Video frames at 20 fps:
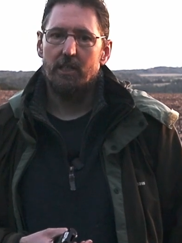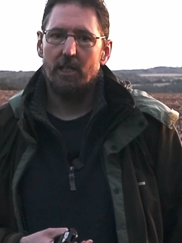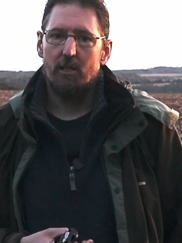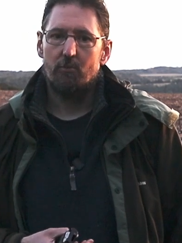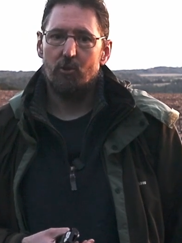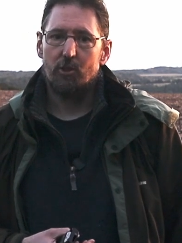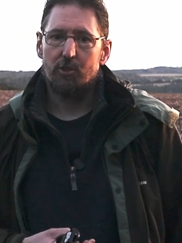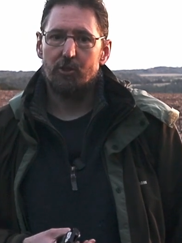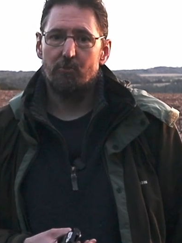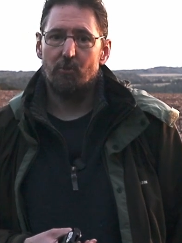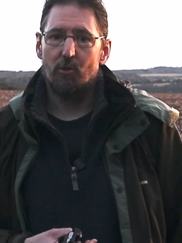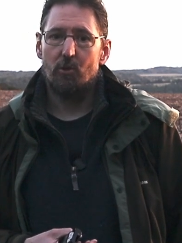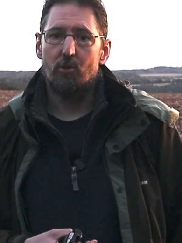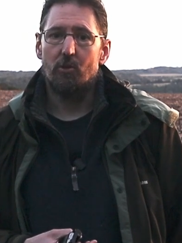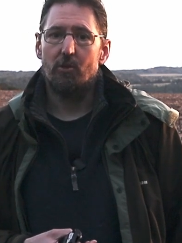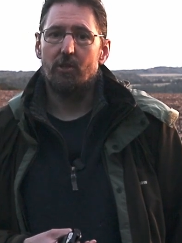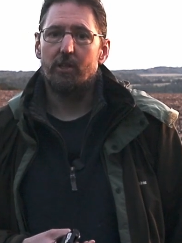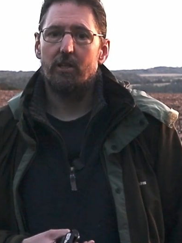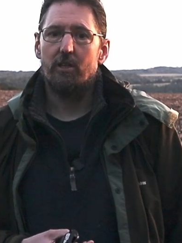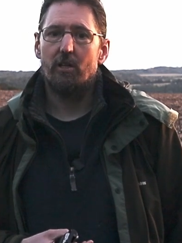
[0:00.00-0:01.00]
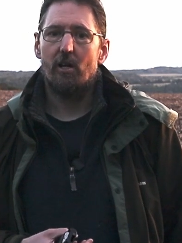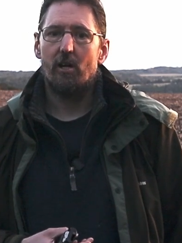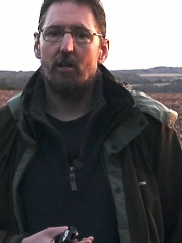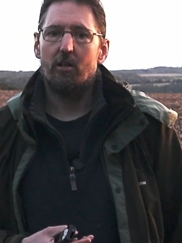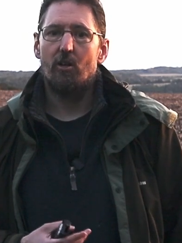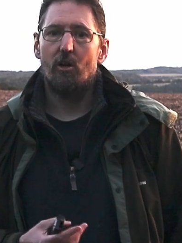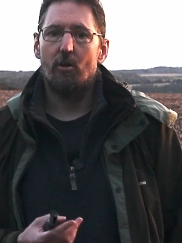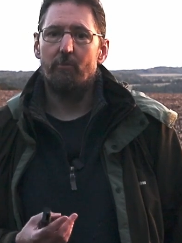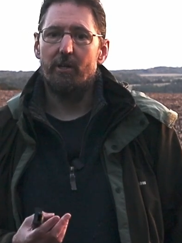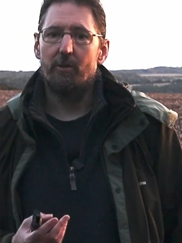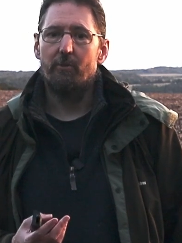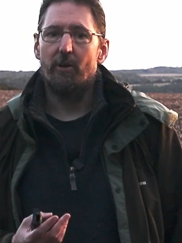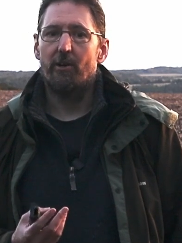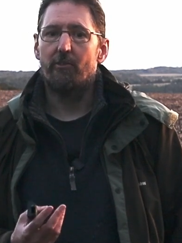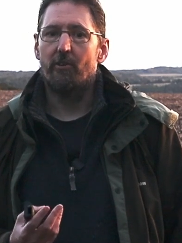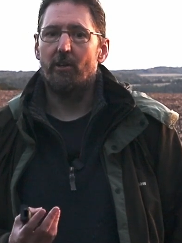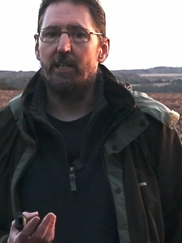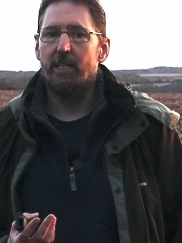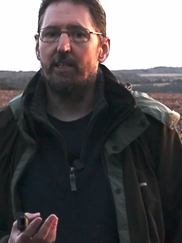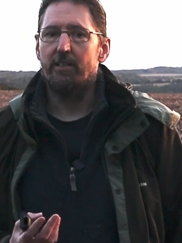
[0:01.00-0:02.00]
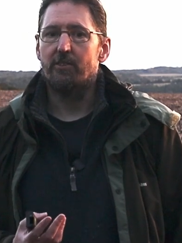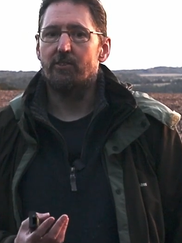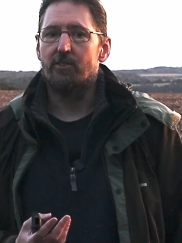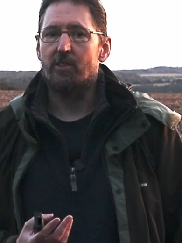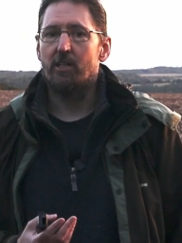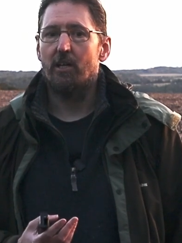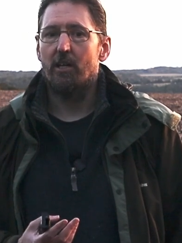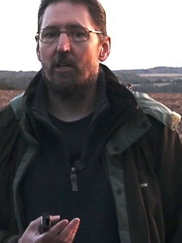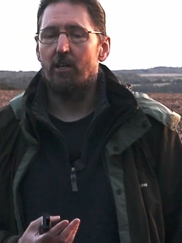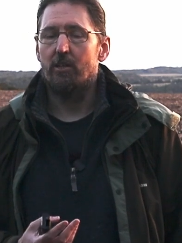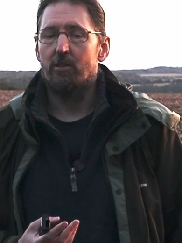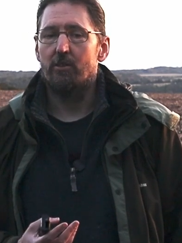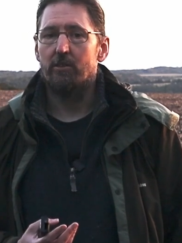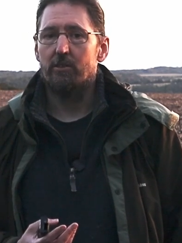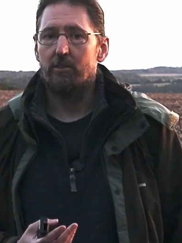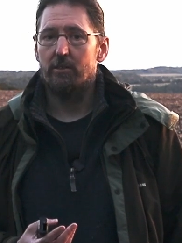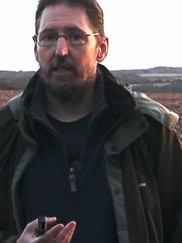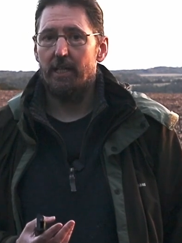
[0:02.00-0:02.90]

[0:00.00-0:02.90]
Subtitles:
And what's more, the car got me where I needed to go